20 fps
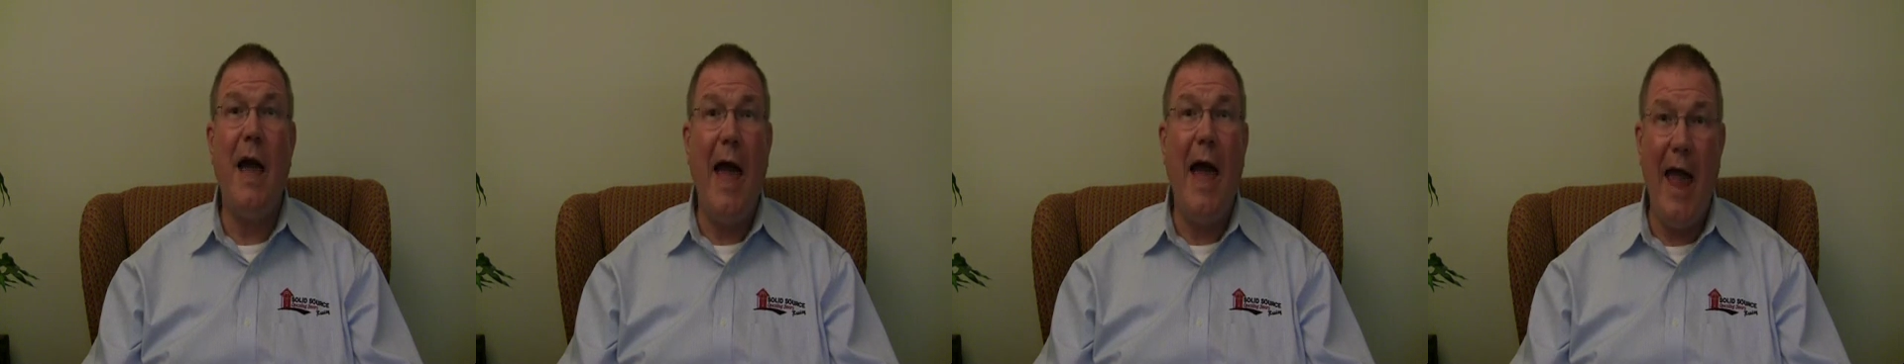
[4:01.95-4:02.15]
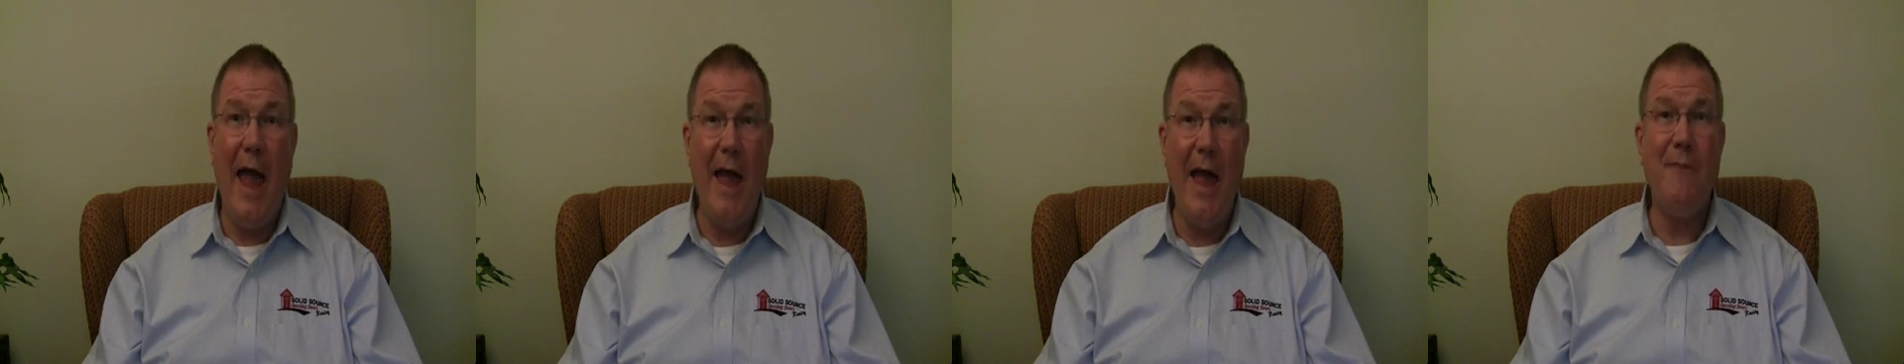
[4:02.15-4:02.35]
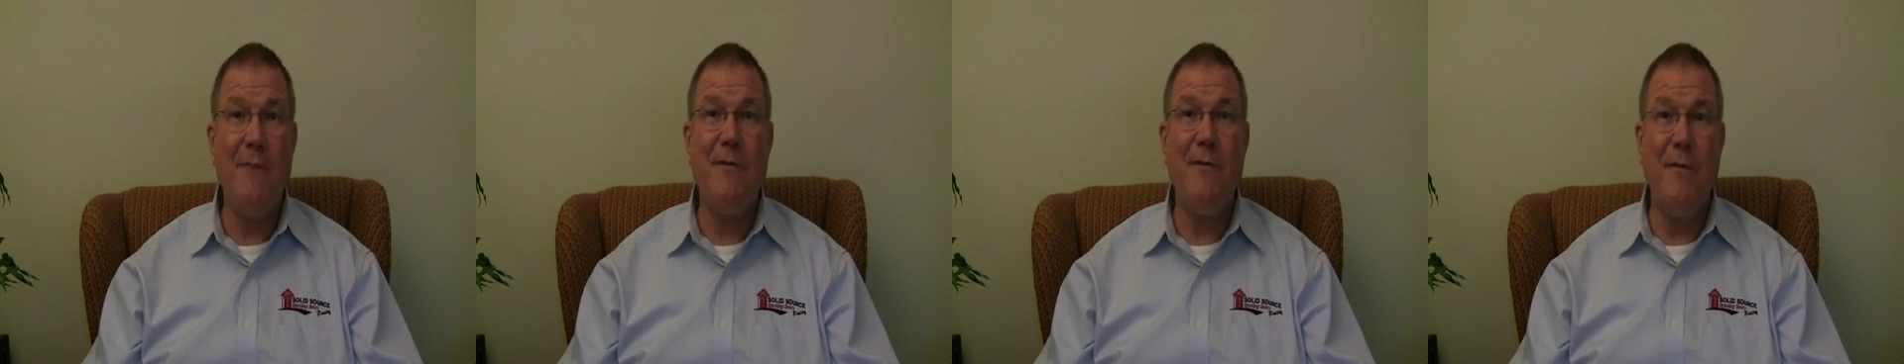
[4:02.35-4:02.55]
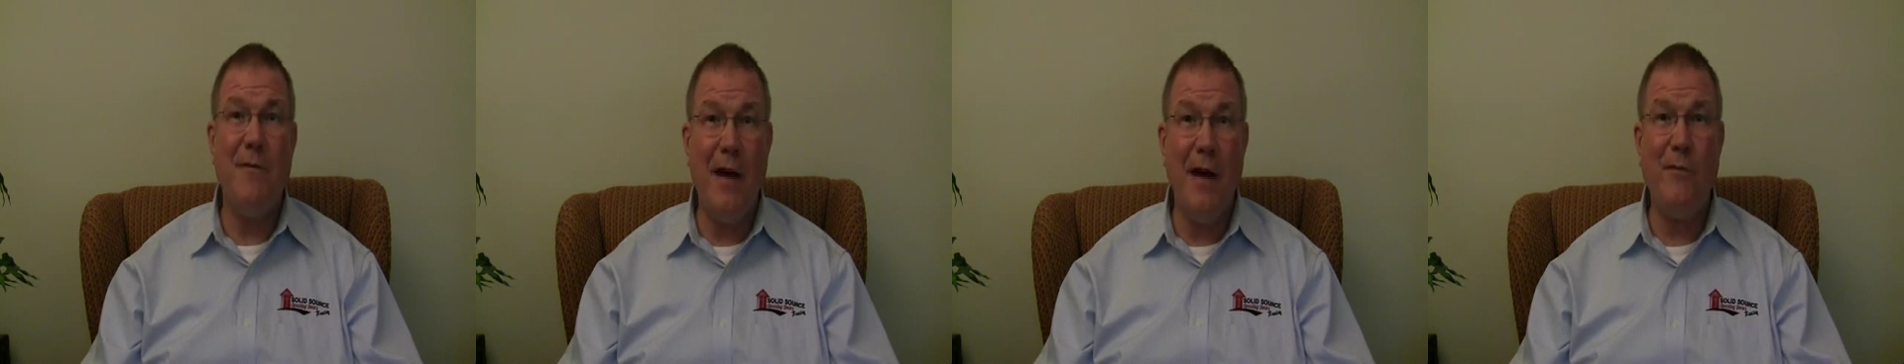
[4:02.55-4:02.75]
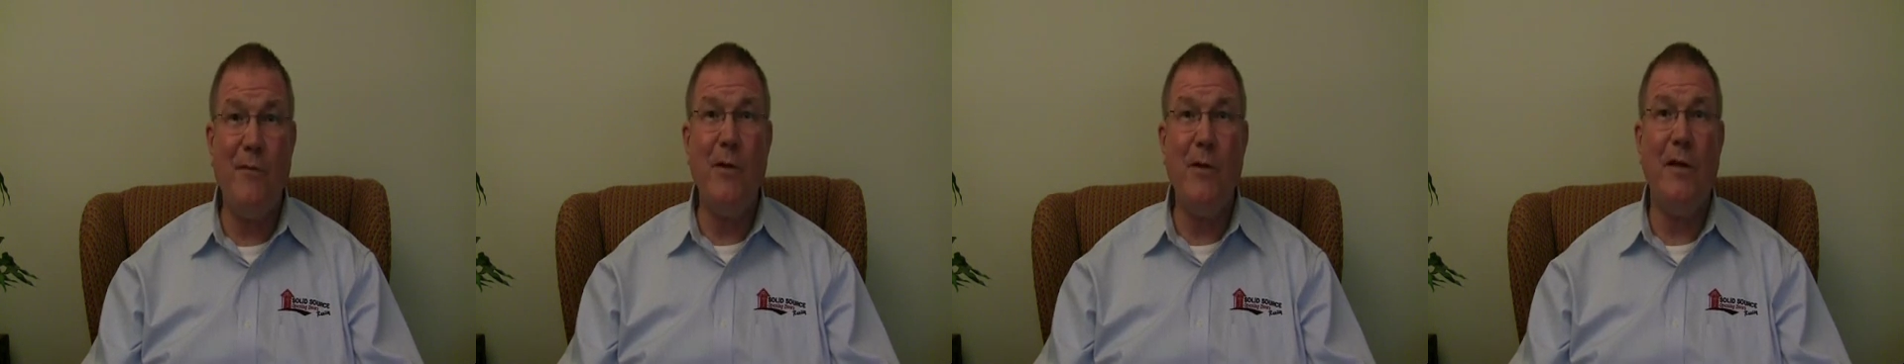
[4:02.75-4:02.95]
half of
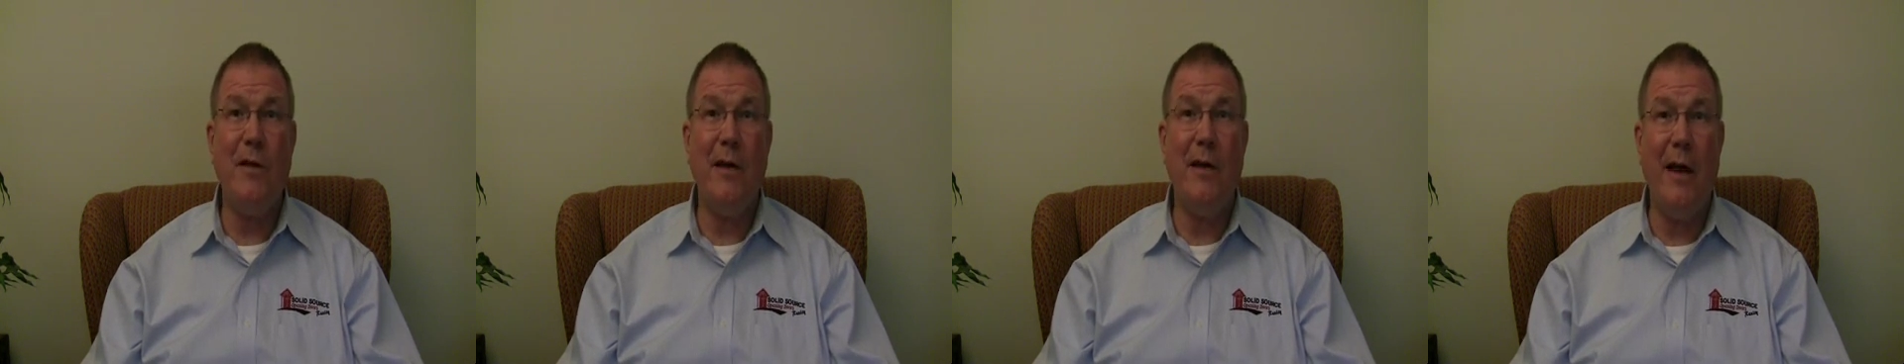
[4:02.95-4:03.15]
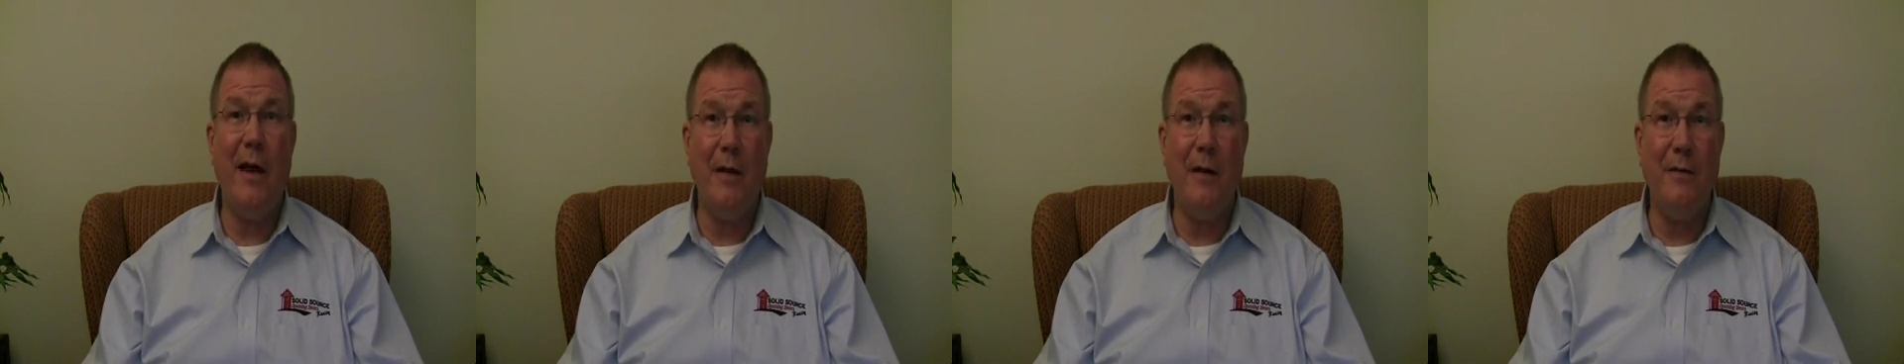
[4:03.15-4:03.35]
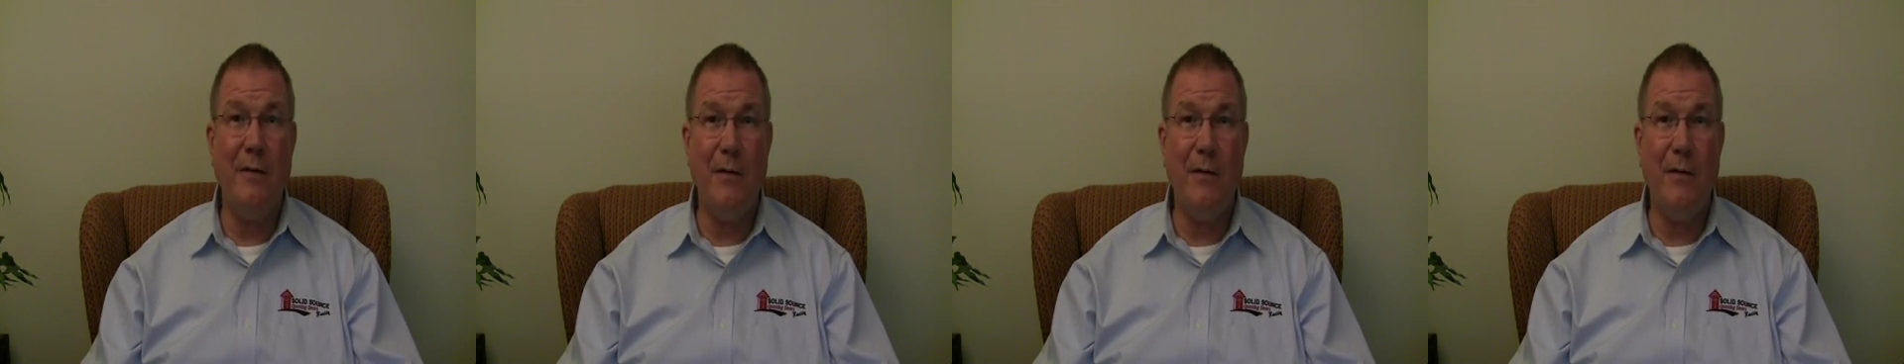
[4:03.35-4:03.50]
everything out of